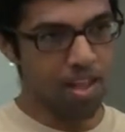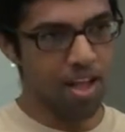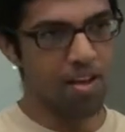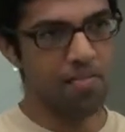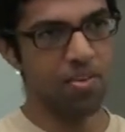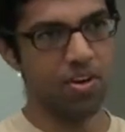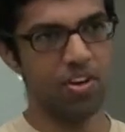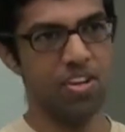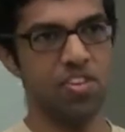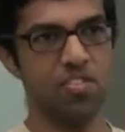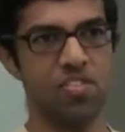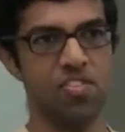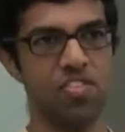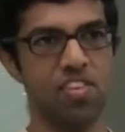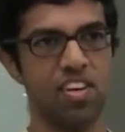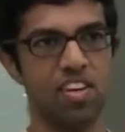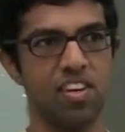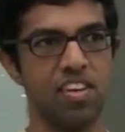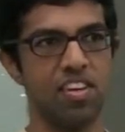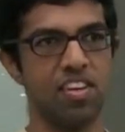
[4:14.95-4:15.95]
I'm very
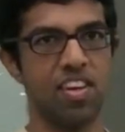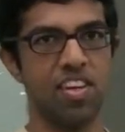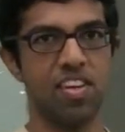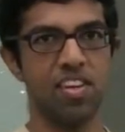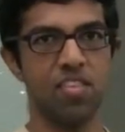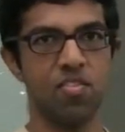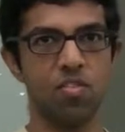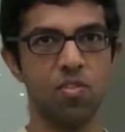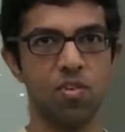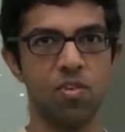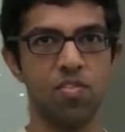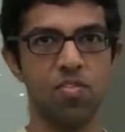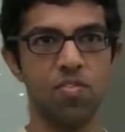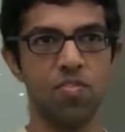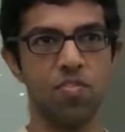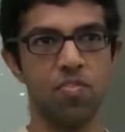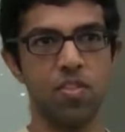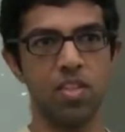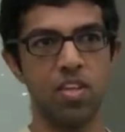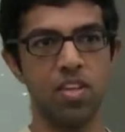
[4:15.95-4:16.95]
interested in, in sort of
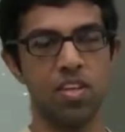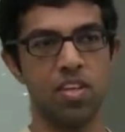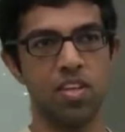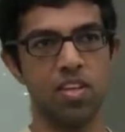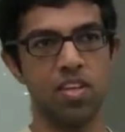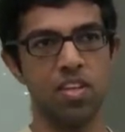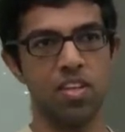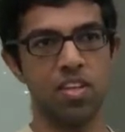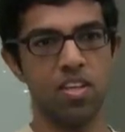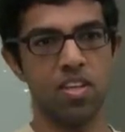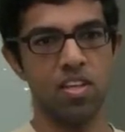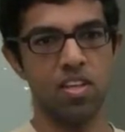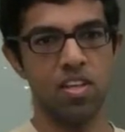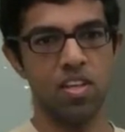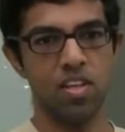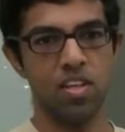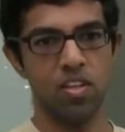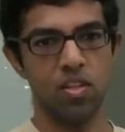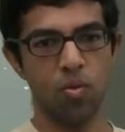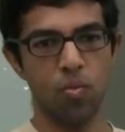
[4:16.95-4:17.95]
the
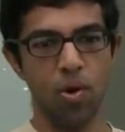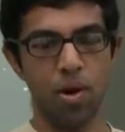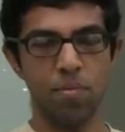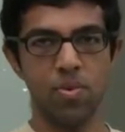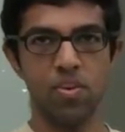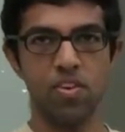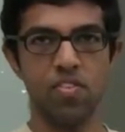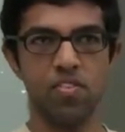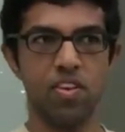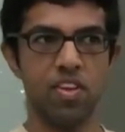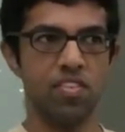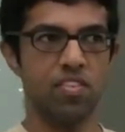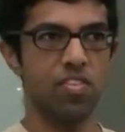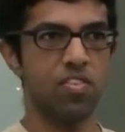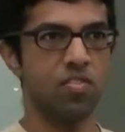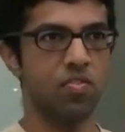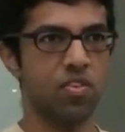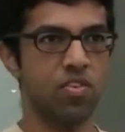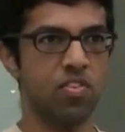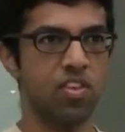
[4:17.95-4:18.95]
the web
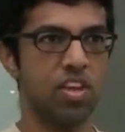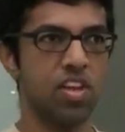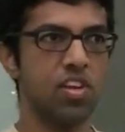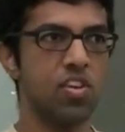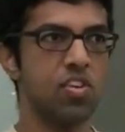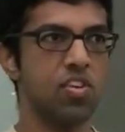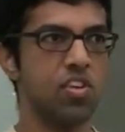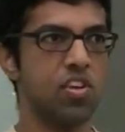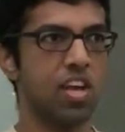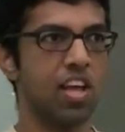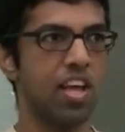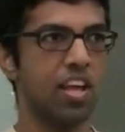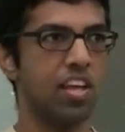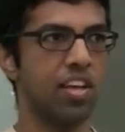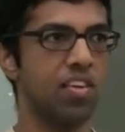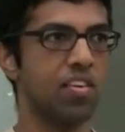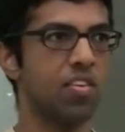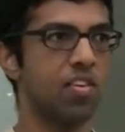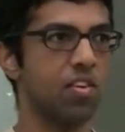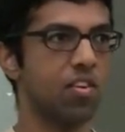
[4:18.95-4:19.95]
interfaces for Sage
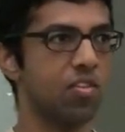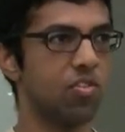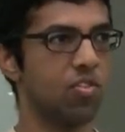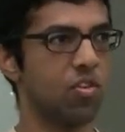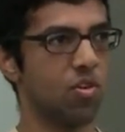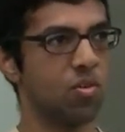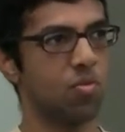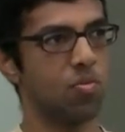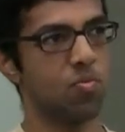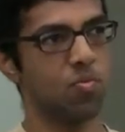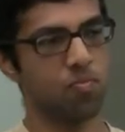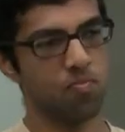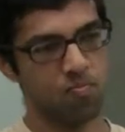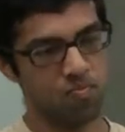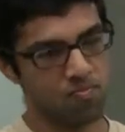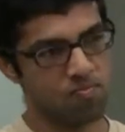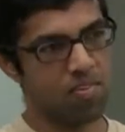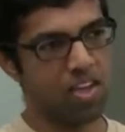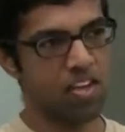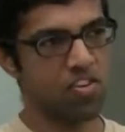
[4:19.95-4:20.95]
and also
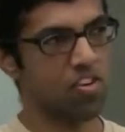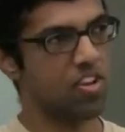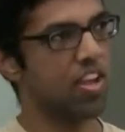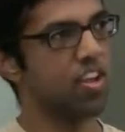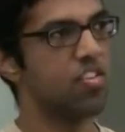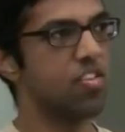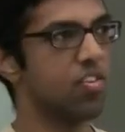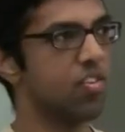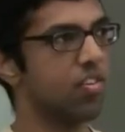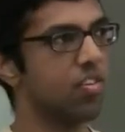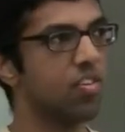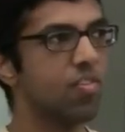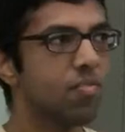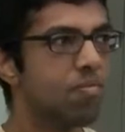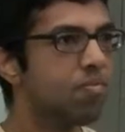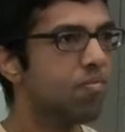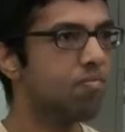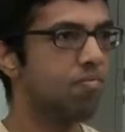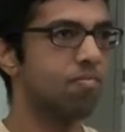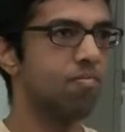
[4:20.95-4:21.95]
educational
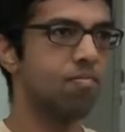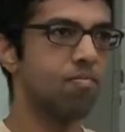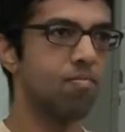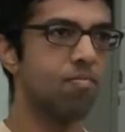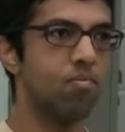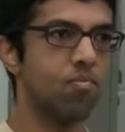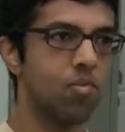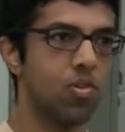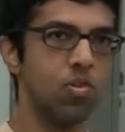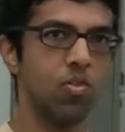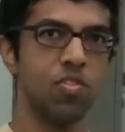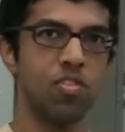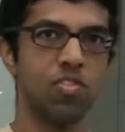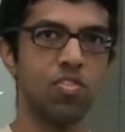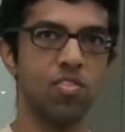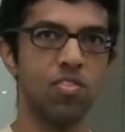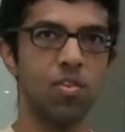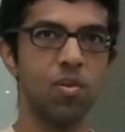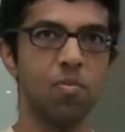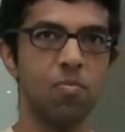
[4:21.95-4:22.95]
uses.
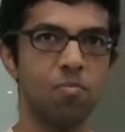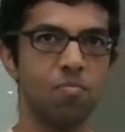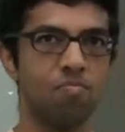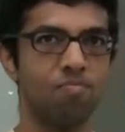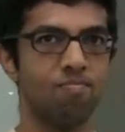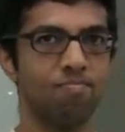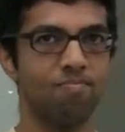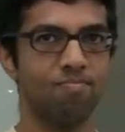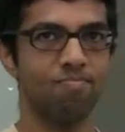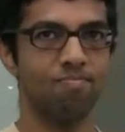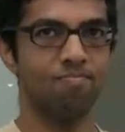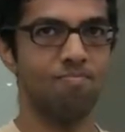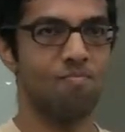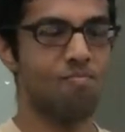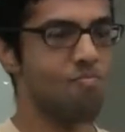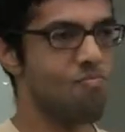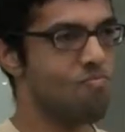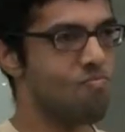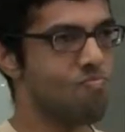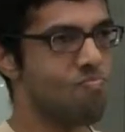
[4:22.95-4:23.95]

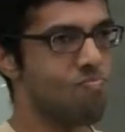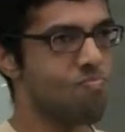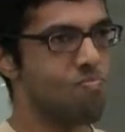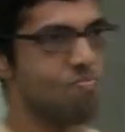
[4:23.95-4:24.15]
So.